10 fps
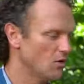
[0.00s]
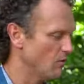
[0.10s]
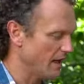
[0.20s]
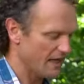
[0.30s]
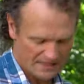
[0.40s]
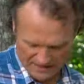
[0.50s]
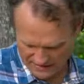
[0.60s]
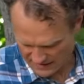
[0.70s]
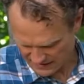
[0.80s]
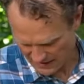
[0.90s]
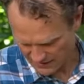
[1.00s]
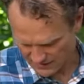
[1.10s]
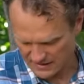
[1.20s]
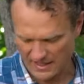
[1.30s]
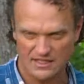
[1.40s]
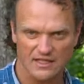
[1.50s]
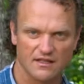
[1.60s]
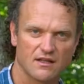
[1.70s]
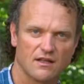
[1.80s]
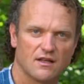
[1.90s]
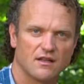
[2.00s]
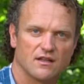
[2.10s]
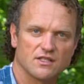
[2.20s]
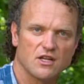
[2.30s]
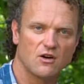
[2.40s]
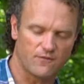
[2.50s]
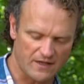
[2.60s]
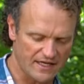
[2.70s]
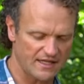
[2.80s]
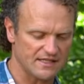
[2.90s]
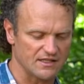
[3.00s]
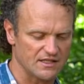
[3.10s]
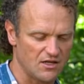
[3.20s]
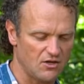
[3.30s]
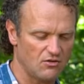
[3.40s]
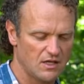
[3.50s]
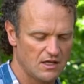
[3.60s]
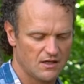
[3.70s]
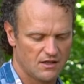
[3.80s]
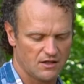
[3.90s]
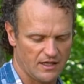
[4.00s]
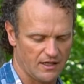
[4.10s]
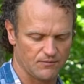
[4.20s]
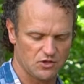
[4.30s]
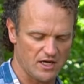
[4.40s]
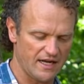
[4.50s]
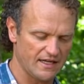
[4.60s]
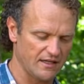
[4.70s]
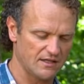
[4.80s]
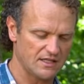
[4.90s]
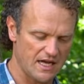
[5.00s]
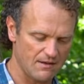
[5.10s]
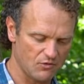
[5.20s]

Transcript: When I get to the next anchor station, there's no fuss, there's no trying to tie